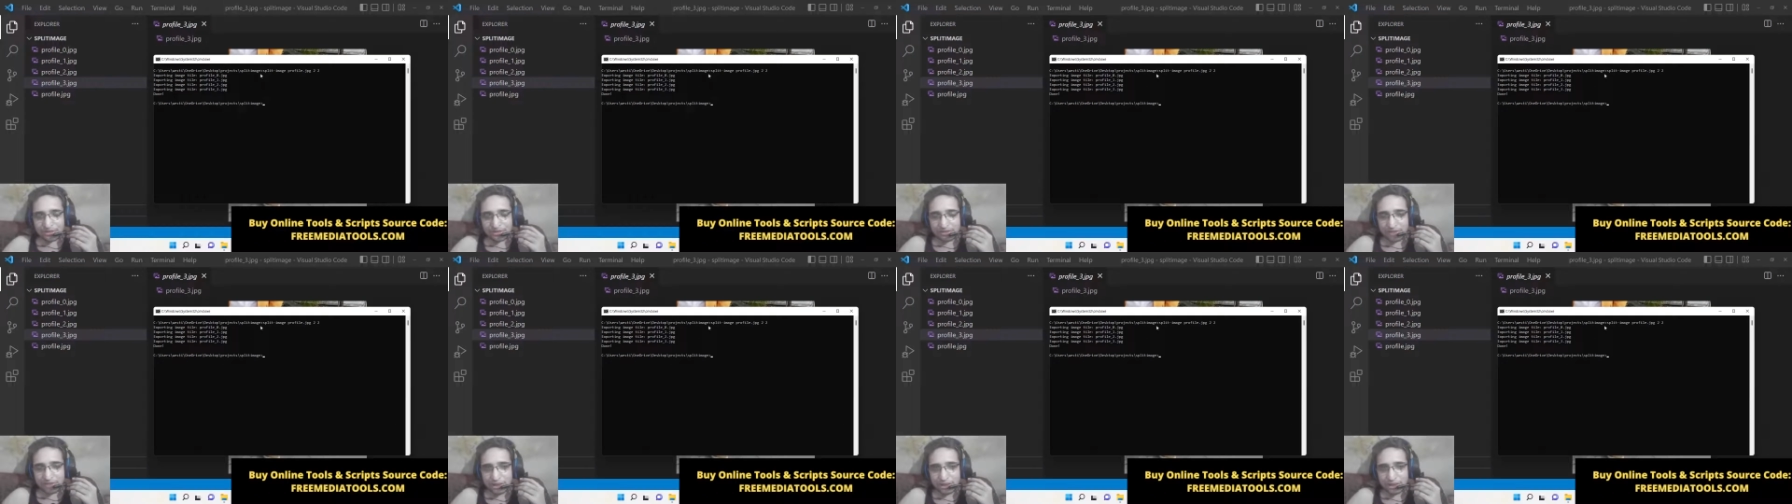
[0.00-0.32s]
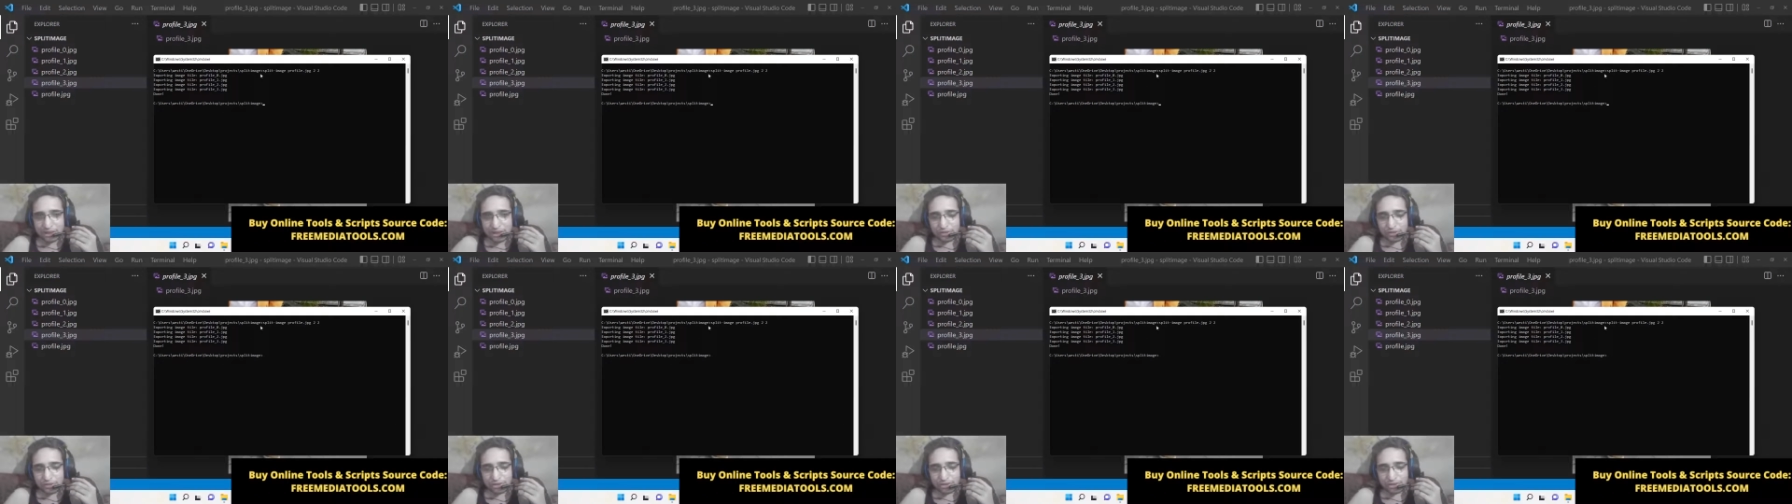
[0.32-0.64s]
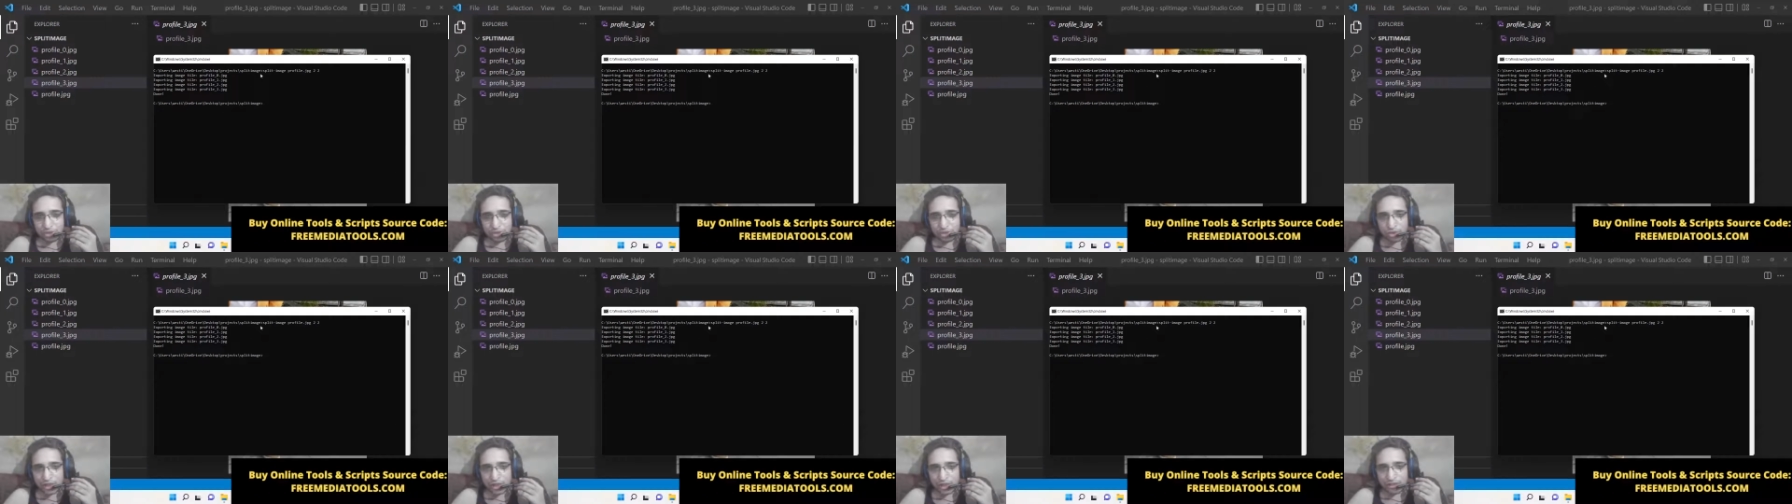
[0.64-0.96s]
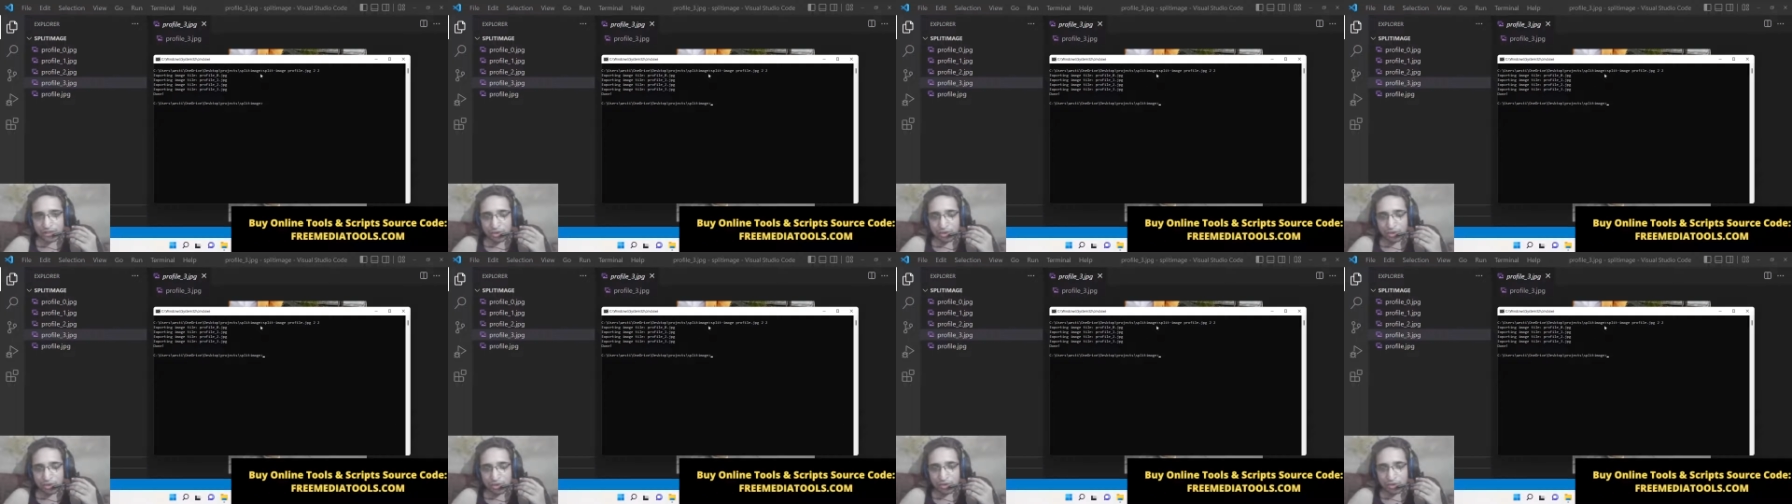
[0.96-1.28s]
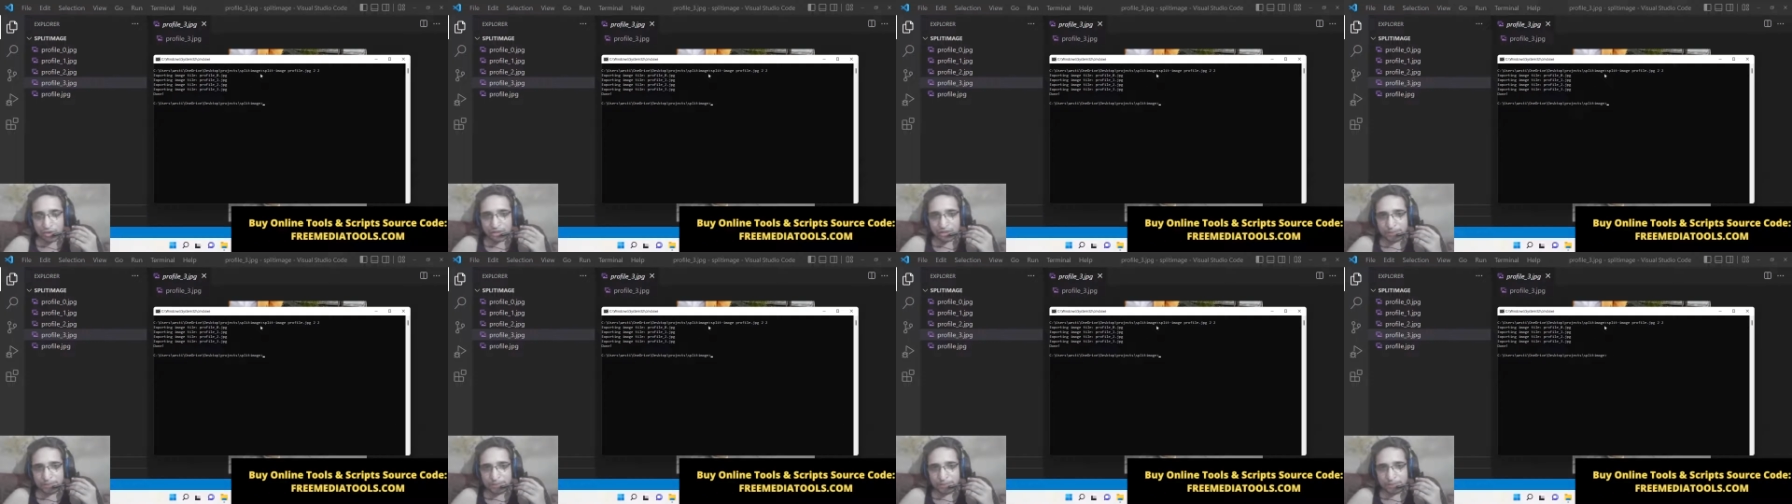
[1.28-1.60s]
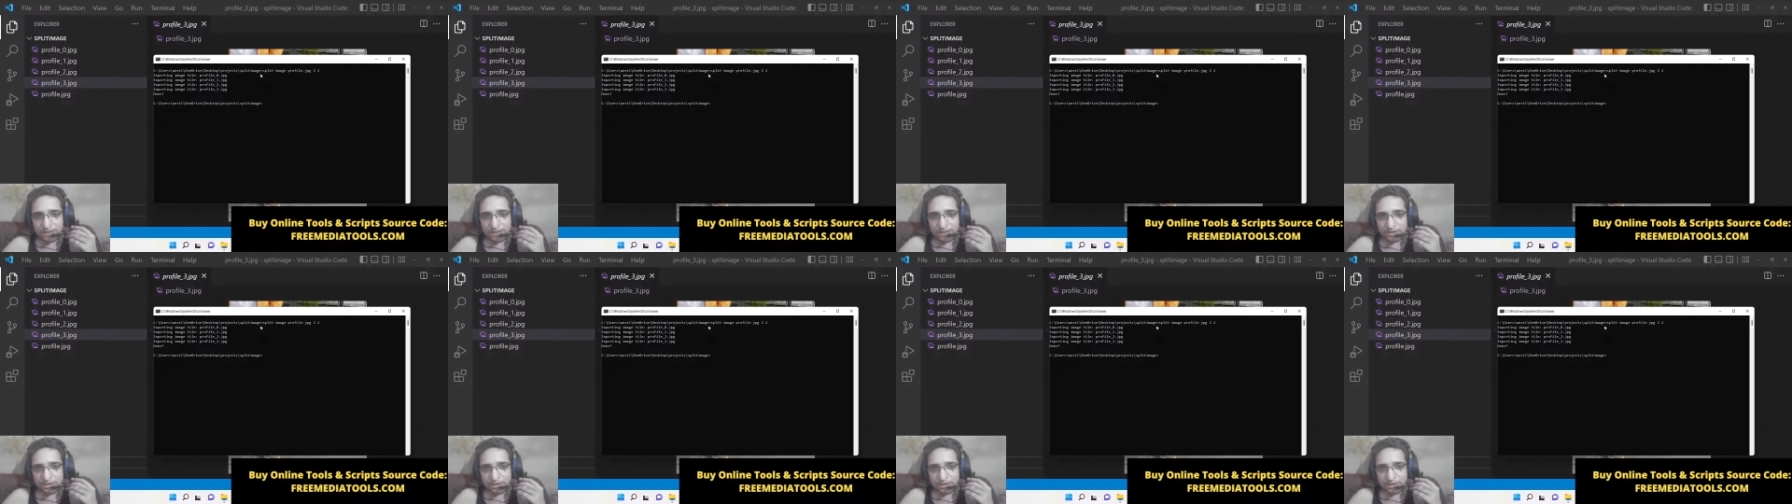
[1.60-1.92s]
when you join all the
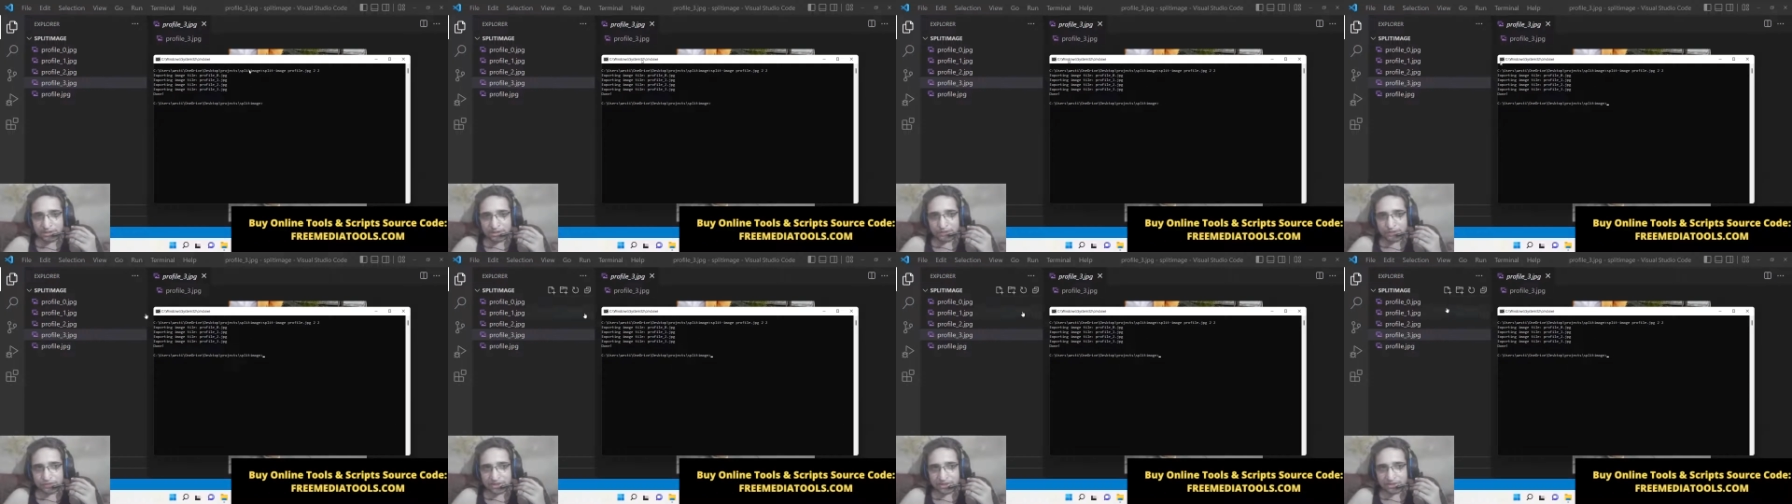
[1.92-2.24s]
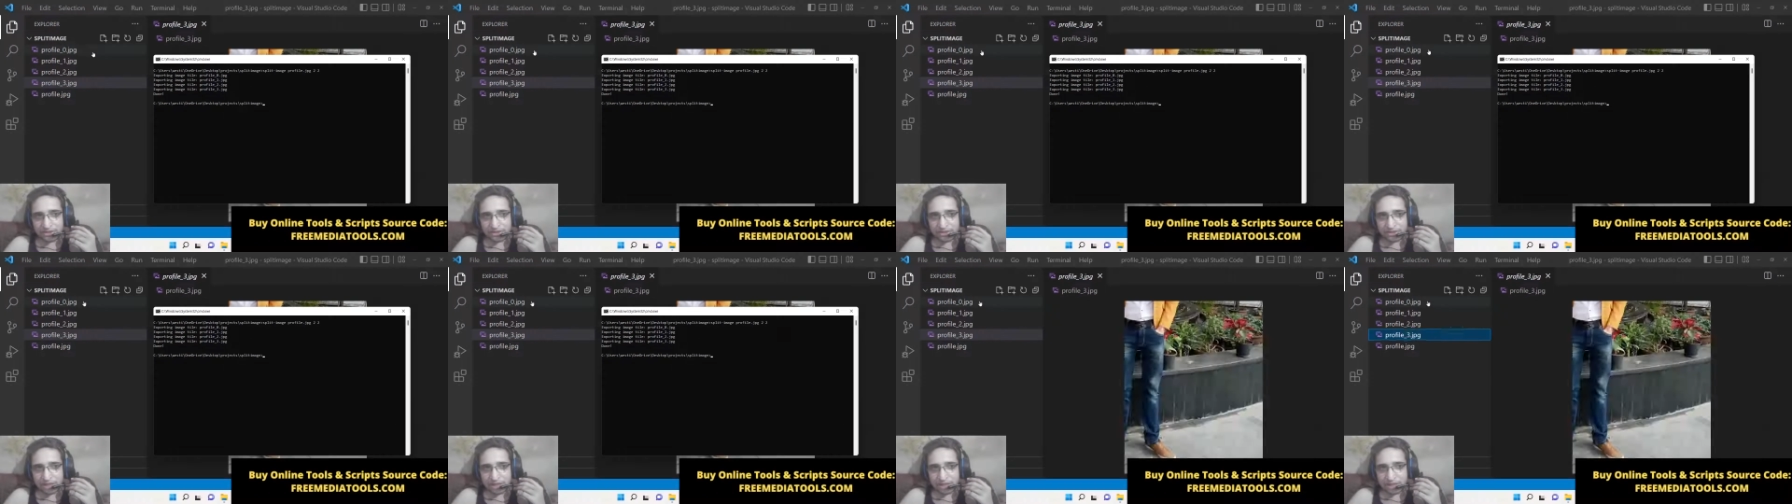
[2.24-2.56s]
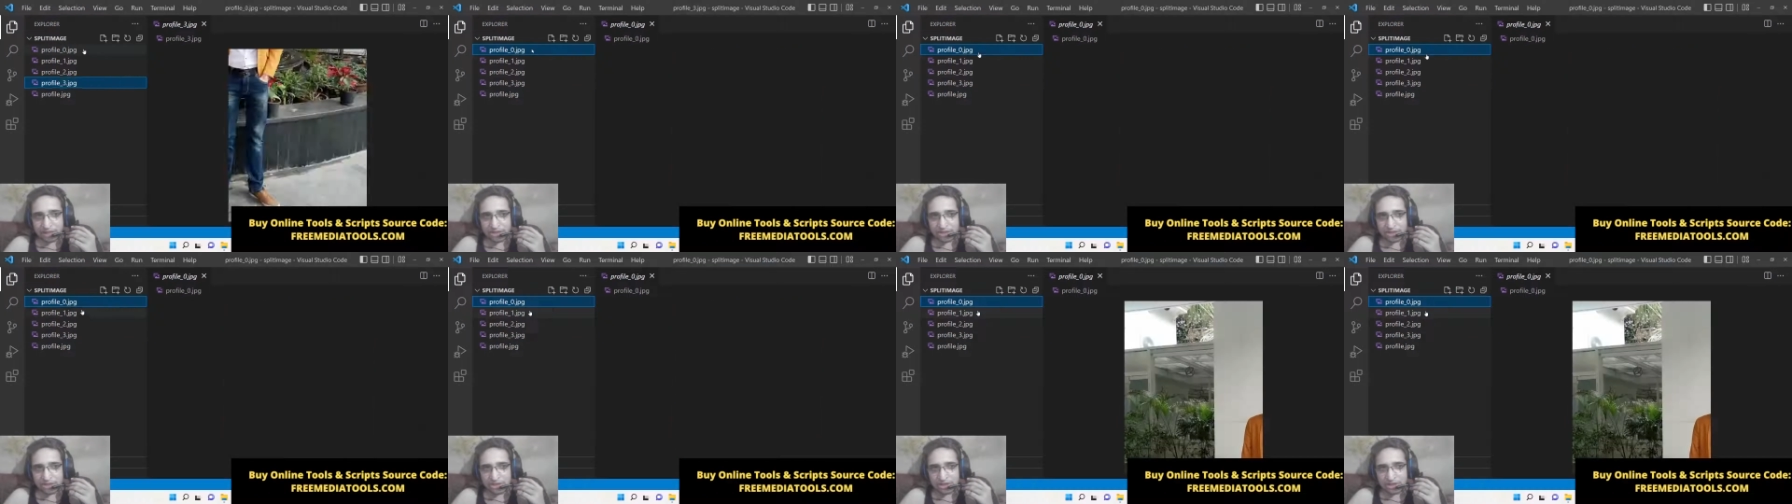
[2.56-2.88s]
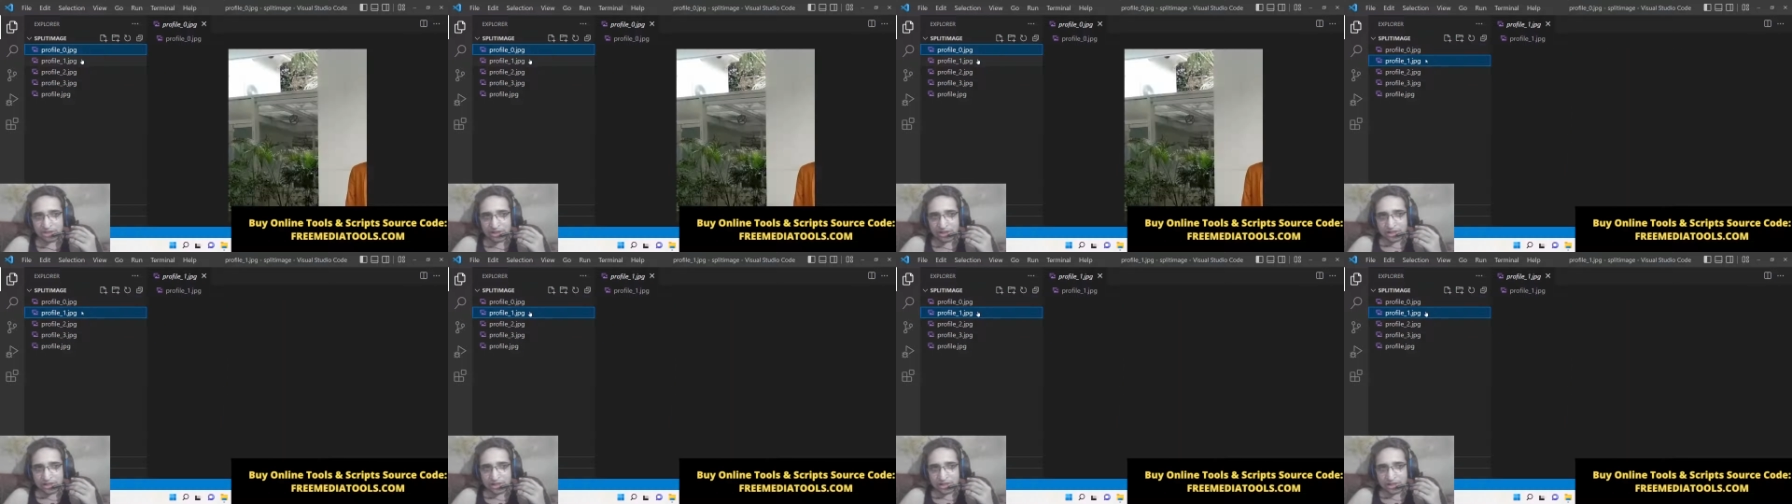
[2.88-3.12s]
pieces of this image